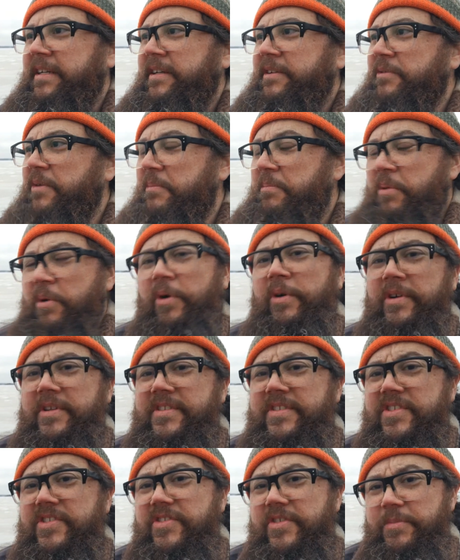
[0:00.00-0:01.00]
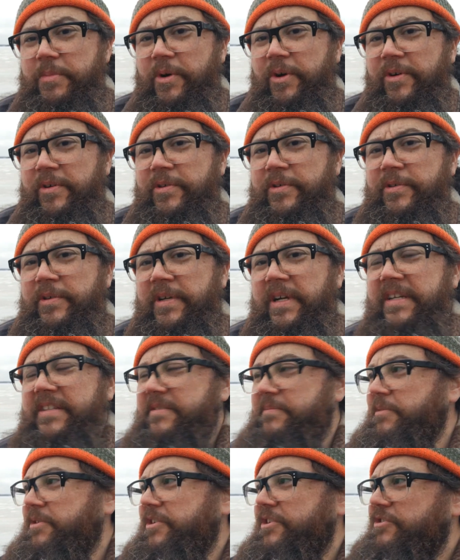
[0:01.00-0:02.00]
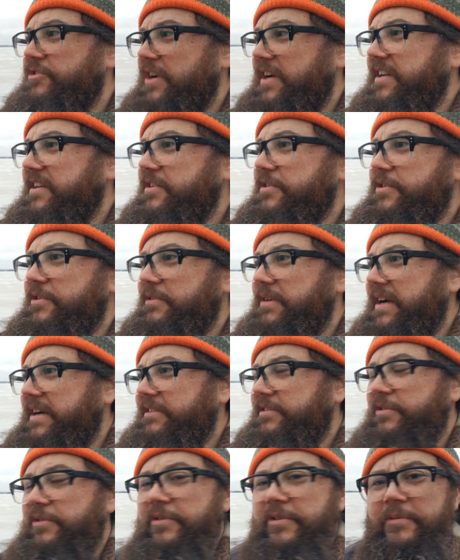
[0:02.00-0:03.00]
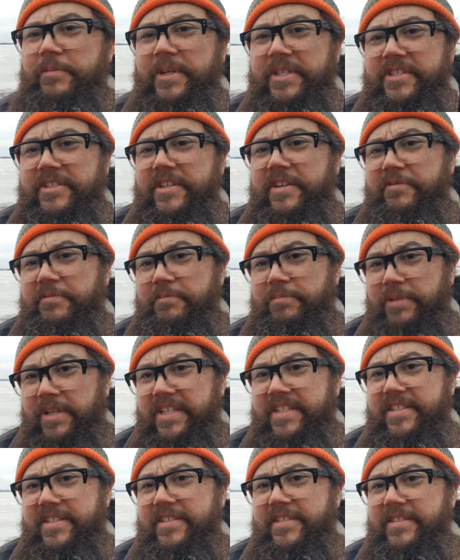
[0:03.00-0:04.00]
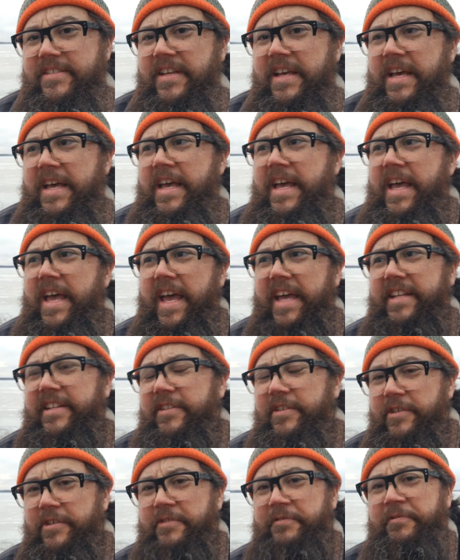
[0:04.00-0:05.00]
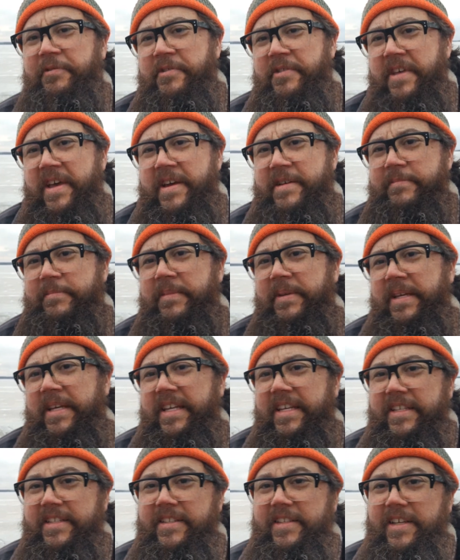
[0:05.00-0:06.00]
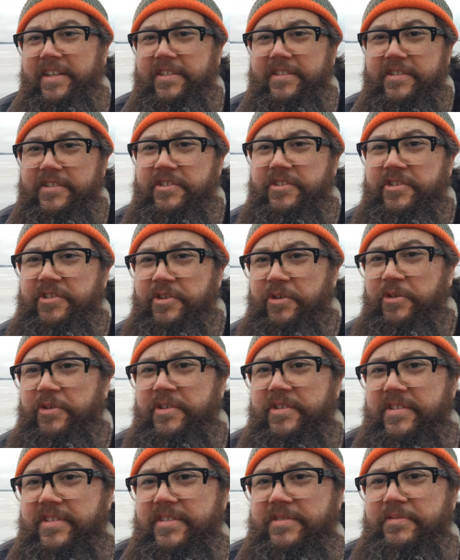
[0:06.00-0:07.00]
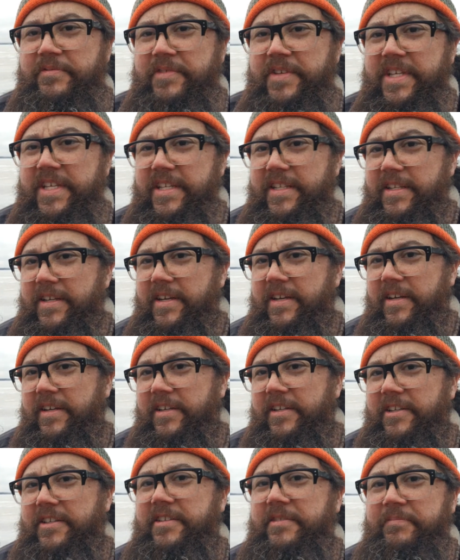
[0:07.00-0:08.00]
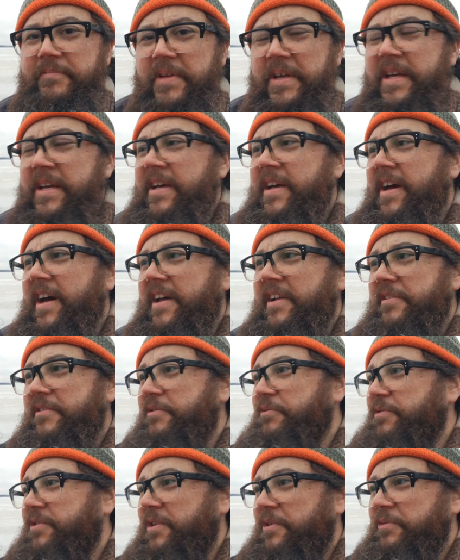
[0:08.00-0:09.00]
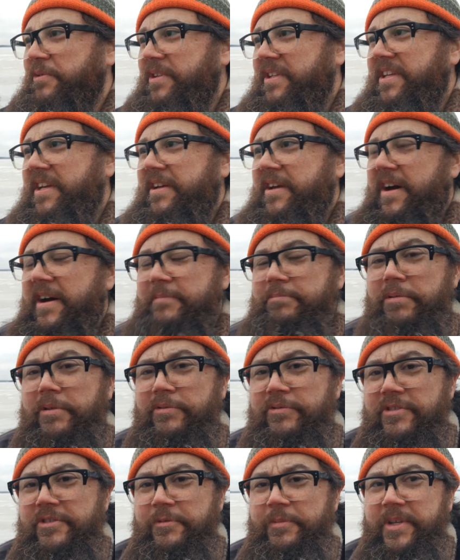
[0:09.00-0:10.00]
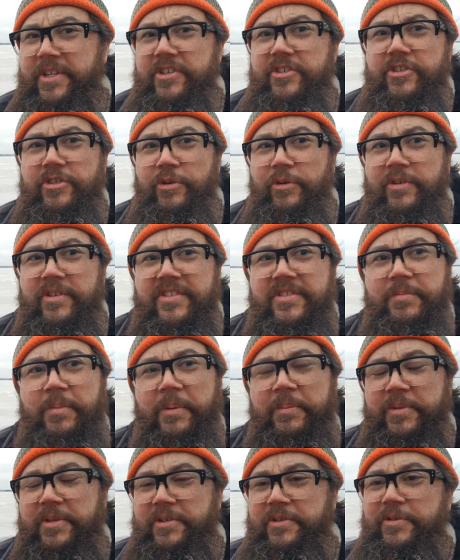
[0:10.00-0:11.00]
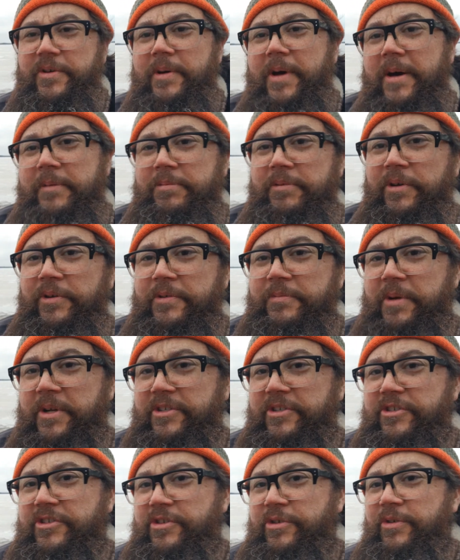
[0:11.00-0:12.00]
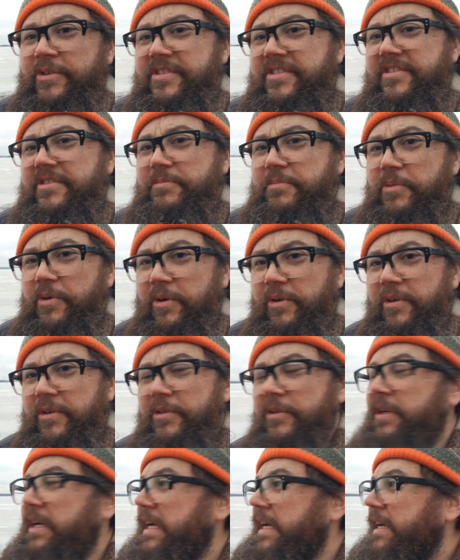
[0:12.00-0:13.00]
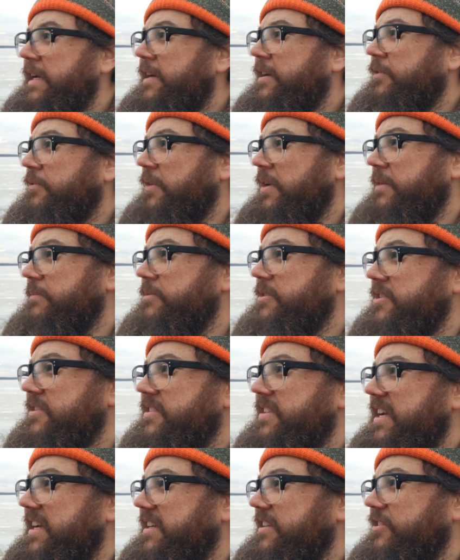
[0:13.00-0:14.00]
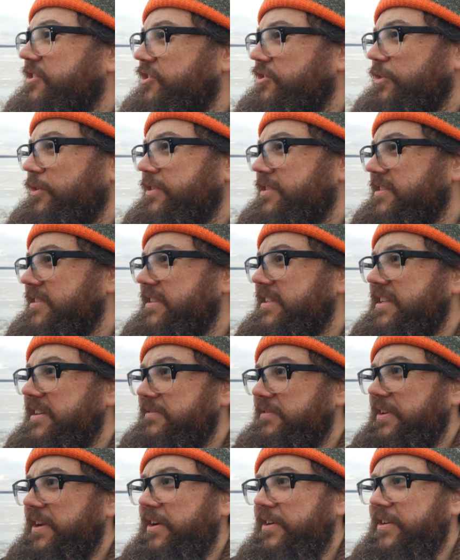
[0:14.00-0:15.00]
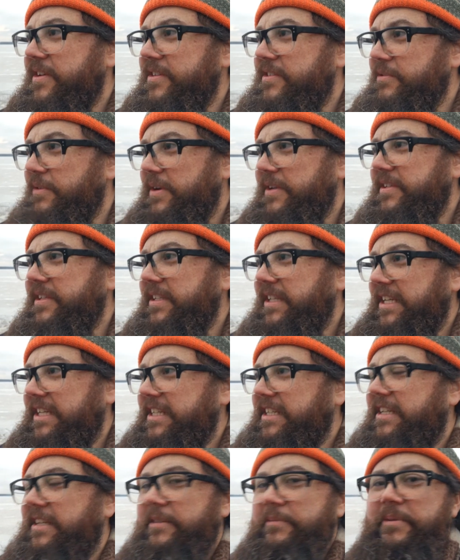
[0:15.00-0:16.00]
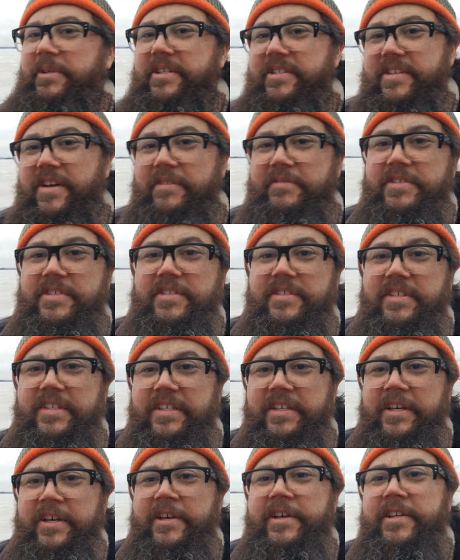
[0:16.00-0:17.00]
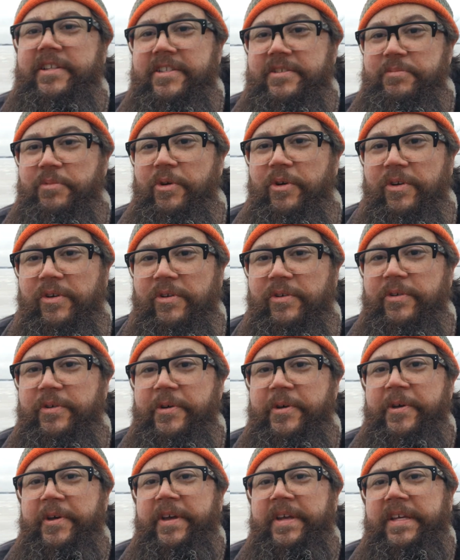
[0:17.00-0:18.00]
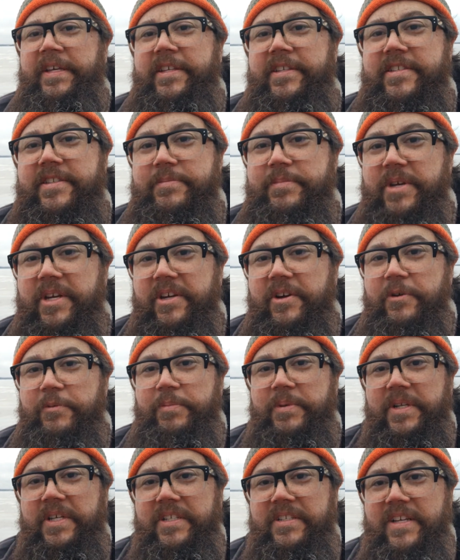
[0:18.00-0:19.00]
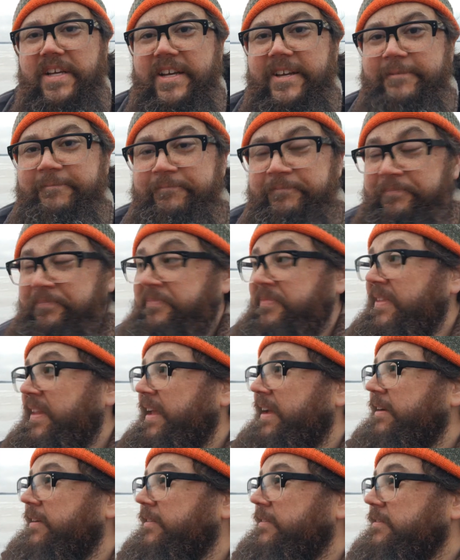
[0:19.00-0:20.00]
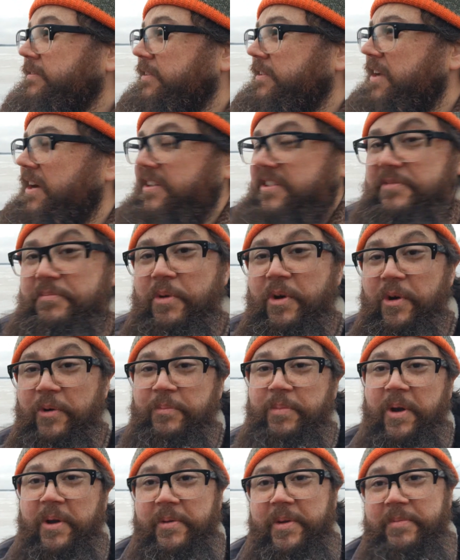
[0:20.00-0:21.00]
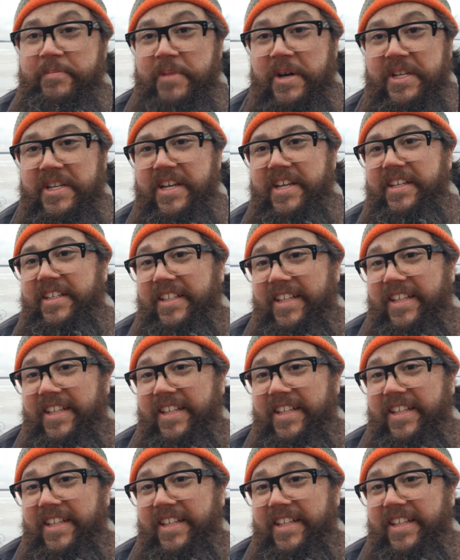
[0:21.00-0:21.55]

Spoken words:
reports tomorrow, because I'm going to try to go around to a whole bunch of different places and look for them in like the shorts feed. I don't really upload too many shorts, but I'm going to upload a bunch of shorts tomorrow where I'm just taking shorts of the different areas around the lake, because obviously tomorrow is the big opening day. Not tomorrow, pardon me, Monday,